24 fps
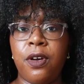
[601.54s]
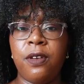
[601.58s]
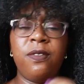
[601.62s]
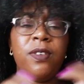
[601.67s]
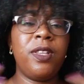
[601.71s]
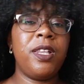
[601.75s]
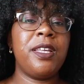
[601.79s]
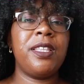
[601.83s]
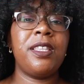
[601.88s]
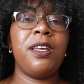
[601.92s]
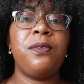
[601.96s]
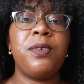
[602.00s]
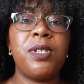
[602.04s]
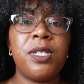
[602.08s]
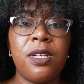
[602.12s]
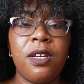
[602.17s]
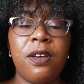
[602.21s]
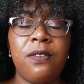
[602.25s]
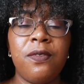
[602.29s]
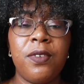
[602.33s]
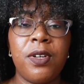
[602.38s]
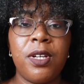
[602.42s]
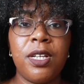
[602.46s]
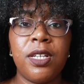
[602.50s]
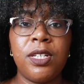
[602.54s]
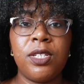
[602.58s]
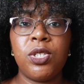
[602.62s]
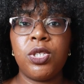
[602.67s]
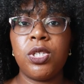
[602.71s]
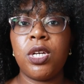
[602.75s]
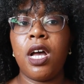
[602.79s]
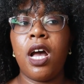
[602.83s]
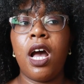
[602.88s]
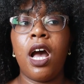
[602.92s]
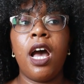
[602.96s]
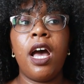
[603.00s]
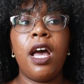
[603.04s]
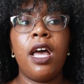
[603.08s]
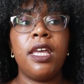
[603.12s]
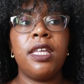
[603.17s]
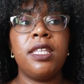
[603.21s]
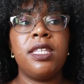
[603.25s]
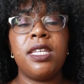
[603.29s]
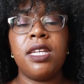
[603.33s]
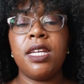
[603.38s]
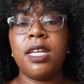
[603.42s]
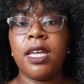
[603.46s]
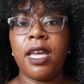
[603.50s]
So I feel like that was enough footage.
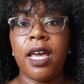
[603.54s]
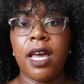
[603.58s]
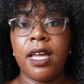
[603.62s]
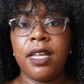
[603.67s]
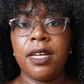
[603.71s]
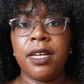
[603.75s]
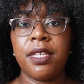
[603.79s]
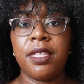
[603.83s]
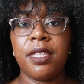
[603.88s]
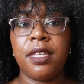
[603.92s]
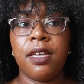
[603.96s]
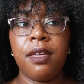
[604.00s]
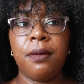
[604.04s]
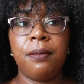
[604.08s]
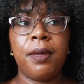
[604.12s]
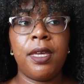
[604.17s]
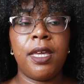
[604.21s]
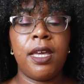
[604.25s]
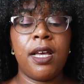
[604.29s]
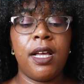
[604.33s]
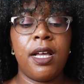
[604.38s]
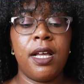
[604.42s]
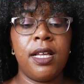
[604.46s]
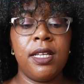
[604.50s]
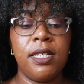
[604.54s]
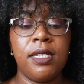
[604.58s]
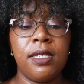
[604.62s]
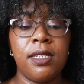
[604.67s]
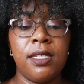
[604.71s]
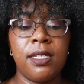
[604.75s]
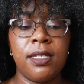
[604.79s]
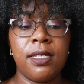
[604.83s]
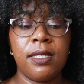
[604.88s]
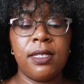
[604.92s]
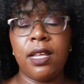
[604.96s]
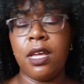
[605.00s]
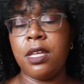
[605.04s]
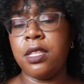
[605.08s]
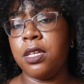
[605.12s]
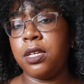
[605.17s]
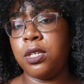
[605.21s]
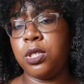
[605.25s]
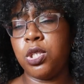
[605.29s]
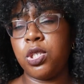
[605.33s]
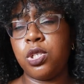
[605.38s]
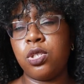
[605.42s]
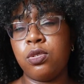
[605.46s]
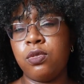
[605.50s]
I didn't get anything because
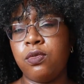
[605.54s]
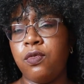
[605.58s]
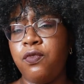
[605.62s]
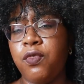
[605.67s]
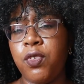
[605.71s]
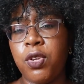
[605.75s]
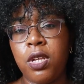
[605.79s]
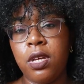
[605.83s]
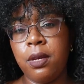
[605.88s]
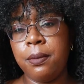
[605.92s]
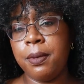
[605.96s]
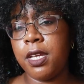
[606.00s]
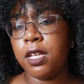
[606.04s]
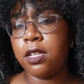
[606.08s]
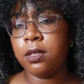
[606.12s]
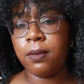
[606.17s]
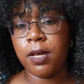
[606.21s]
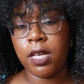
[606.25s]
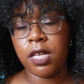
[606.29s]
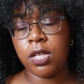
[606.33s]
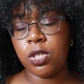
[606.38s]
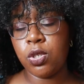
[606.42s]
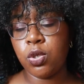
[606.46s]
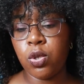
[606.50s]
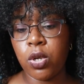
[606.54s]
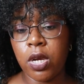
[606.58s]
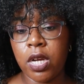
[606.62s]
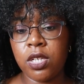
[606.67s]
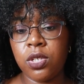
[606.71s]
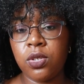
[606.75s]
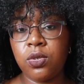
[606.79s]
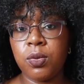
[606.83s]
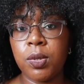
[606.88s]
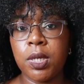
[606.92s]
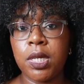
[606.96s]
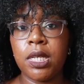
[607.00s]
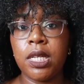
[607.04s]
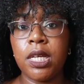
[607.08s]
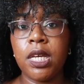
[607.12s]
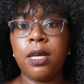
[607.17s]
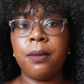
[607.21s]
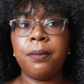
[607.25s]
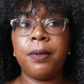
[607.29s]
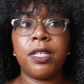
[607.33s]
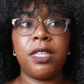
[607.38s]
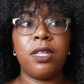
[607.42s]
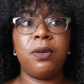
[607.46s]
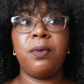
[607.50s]
nothing just fully piqued my interest
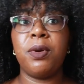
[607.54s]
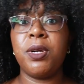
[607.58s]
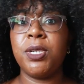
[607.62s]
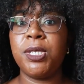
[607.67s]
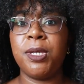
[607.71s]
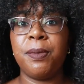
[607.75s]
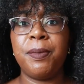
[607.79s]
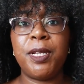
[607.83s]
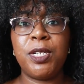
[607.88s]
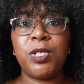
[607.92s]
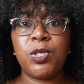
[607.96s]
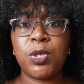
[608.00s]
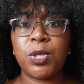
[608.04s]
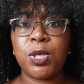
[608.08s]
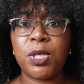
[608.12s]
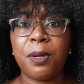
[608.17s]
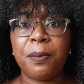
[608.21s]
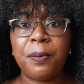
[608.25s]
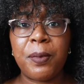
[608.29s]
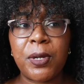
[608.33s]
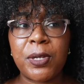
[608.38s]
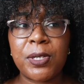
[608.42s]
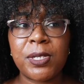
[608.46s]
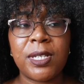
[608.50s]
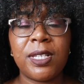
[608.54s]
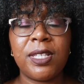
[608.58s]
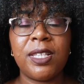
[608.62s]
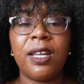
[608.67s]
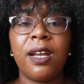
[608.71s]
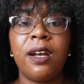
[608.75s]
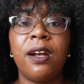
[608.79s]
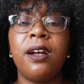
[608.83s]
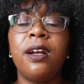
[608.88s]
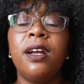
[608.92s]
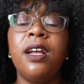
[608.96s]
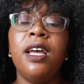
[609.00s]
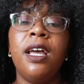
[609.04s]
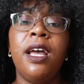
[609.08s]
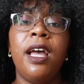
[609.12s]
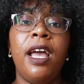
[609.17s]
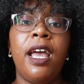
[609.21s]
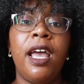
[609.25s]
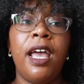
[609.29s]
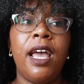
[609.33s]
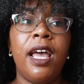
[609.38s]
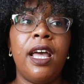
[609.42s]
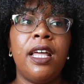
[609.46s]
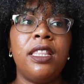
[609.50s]
really, but there were some interesting books in there.
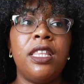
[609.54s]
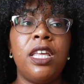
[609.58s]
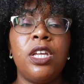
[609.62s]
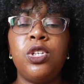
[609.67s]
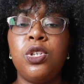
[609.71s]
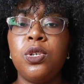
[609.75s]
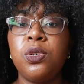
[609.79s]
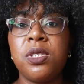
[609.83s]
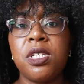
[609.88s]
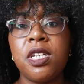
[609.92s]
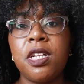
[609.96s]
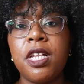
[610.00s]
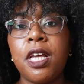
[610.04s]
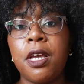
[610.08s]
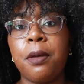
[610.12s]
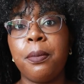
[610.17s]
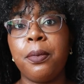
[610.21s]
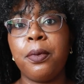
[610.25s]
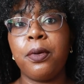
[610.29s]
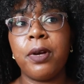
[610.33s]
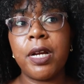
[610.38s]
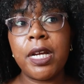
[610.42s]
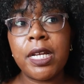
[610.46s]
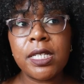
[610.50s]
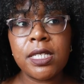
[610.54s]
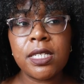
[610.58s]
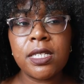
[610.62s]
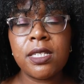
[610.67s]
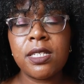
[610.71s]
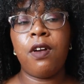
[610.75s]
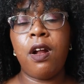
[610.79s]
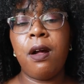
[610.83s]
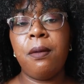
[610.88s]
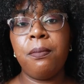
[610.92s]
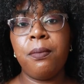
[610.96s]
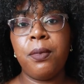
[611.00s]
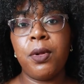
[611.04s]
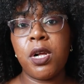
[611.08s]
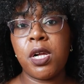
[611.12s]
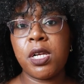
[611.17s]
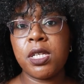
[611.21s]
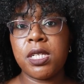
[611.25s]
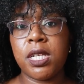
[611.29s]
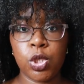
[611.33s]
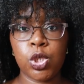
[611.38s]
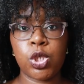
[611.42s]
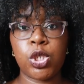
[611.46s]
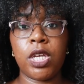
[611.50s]
And they do sell like prints from
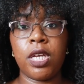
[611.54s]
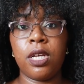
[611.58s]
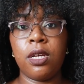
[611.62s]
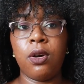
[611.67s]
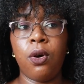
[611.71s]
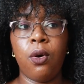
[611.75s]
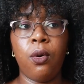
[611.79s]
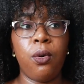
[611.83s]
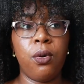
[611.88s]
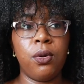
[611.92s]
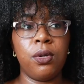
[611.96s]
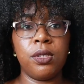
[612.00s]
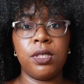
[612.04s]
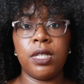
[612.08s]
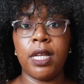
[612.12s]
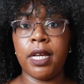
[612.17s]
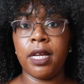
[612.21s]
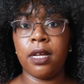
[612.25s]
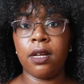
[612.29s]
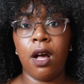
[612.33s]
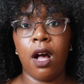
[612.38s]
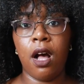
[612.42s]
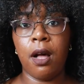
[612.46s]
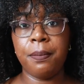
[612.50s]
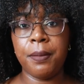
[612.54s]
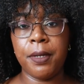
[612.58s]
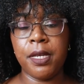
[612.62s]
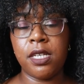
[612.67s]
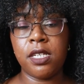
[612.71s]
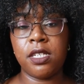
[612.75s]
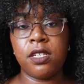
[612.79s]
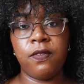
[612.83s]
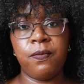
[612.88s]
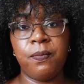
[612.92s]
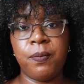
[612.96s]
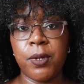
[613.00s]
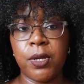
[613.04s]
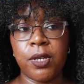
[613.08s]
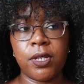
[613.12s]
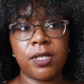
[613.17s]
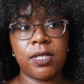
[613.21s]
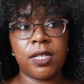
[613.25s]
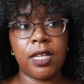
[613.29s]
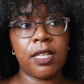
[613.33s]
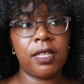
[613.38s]
books, just like old like copies of books.